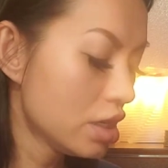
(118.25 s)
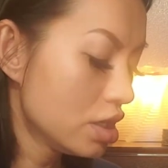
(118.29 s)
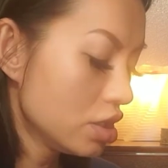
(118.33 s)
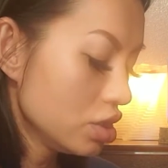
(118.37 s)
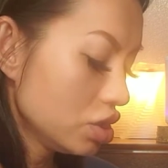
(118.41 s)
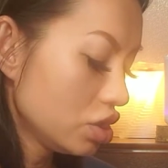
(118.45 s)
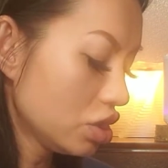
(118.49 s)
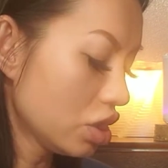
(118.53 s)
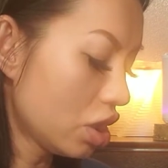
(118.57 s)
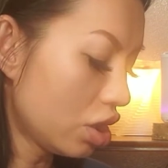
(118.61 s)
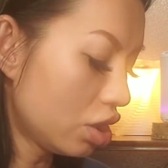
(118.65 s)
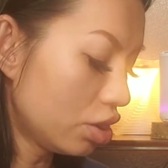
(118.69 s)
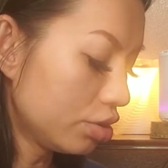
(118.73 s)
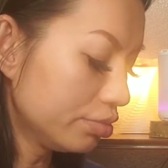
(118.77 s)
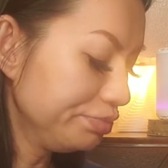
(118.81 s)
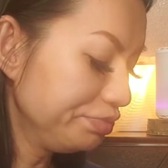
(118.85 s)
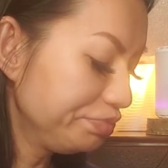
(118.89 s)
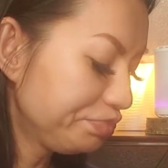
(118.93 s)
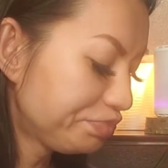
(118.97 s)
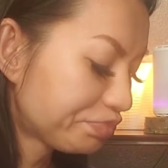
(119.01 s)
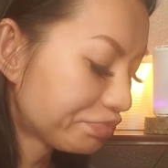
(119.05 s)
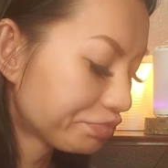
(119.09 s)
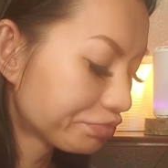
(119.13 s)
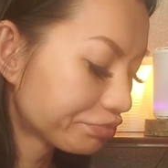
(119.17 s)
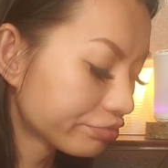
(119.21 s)
So
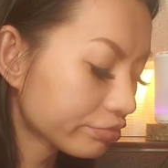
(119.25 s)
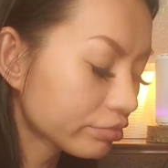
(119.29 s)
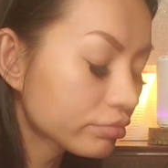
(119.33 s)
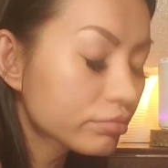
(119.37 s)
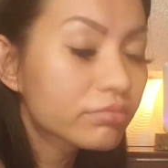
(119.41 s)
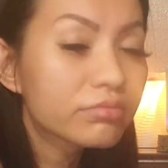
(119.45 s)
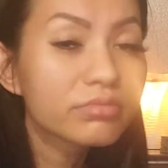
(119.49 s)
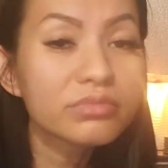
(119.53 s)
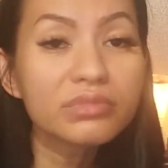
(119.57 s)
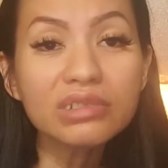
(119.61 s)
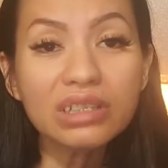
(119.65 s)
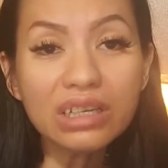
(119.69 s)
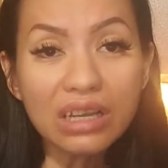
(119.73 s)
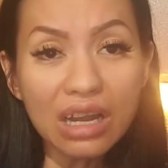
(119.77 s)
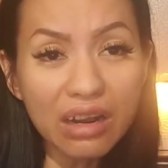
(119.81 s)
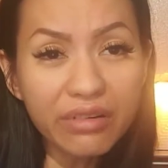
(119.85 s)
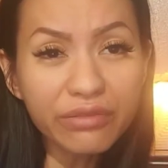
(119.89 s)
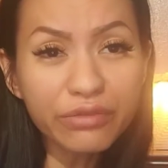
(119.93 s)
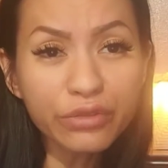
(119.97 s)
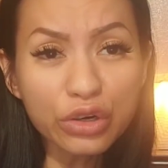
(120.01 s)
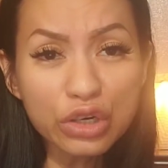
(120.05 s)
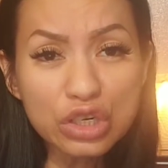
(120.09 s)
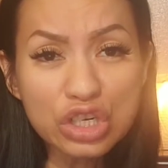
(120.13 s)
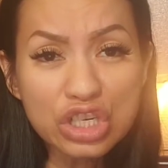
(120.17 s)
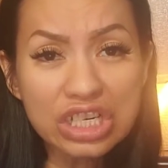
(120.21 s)

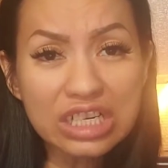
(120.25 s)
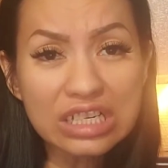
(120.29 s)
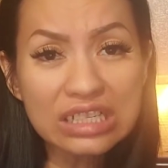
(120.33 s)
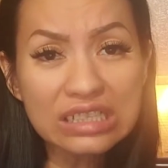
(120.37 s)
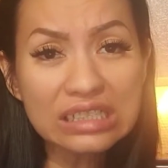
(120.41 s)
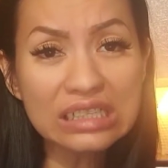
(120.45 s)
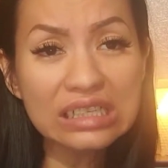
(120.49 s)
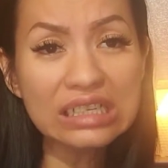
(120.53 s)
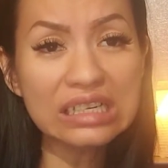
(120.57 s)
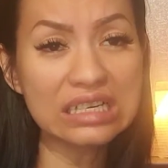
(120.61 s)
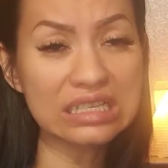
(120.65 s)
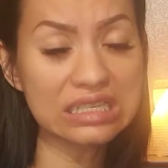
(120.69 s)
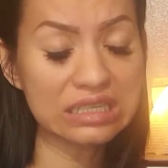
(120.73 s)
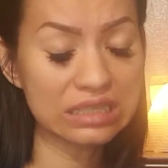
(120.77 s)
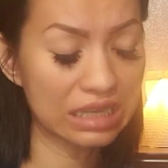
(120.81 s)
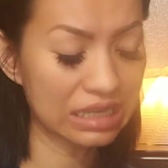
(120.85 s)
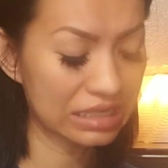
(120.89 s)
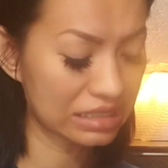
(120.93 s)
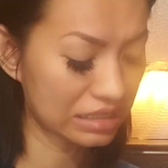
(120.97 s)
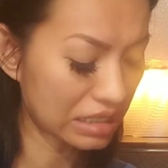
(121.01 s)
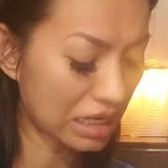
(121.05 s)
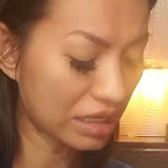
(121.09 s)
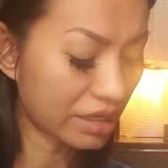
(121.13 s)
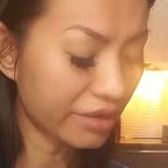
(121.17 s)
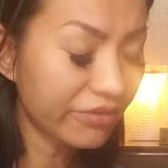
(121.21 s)
unfortunately, it's,
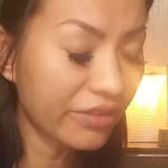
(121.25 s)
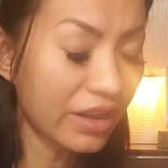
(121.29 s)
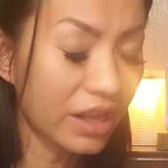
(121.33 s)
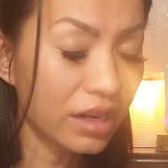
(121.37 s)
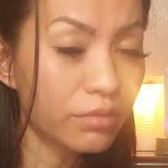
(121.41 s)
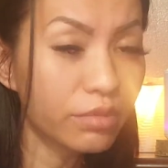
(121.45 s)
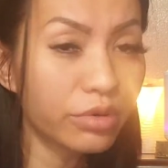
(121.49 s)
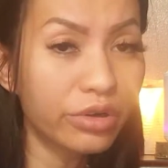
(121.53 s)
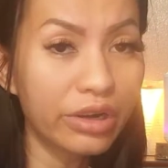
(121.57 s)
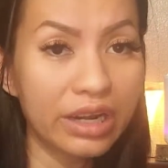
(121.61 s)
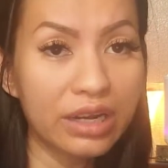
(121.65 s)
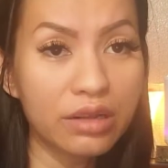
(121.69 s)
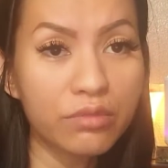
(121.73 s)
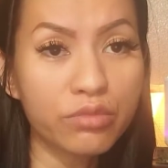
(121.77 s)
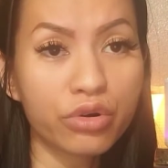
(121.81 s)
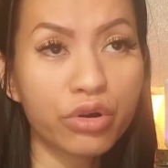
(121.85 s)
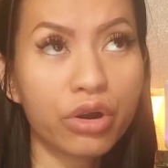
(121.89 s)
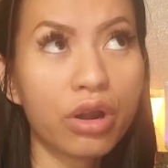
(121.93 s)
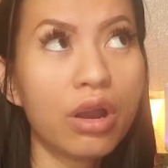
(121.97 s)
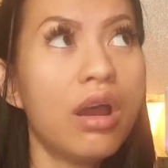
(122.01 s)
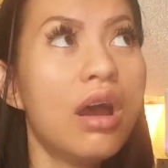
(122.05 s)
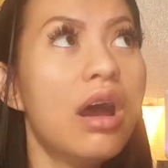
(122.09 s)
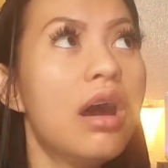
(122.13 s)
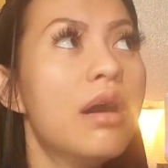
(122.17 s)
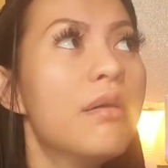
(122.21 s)
it's not available anymore,